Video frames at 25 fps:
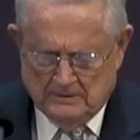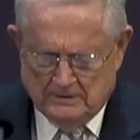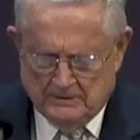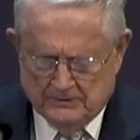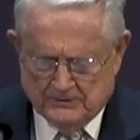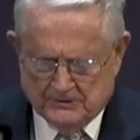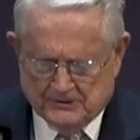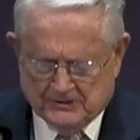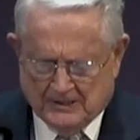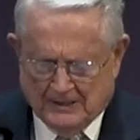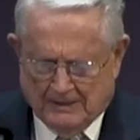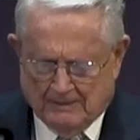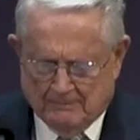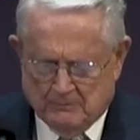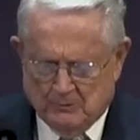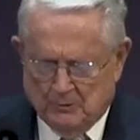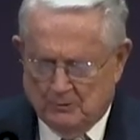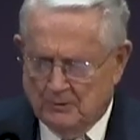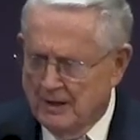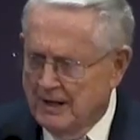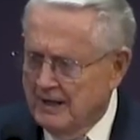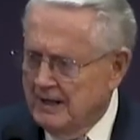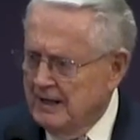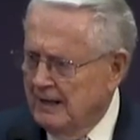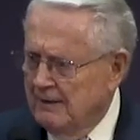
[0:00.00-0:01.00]
Some do
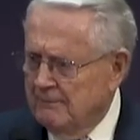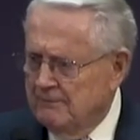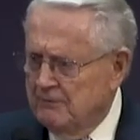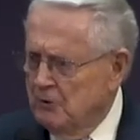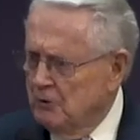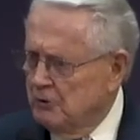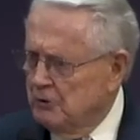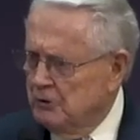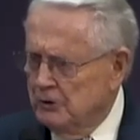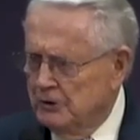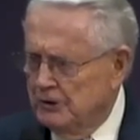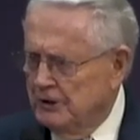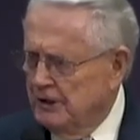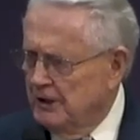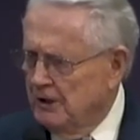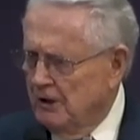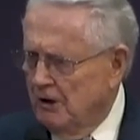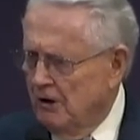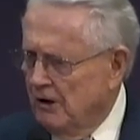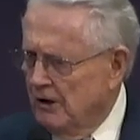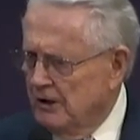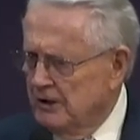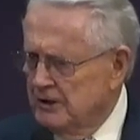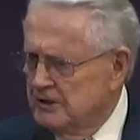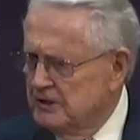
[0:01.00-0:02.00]
not have your good at
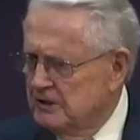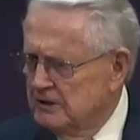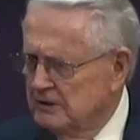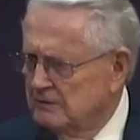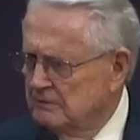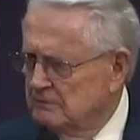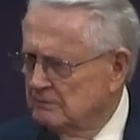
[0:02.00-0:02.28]
heart.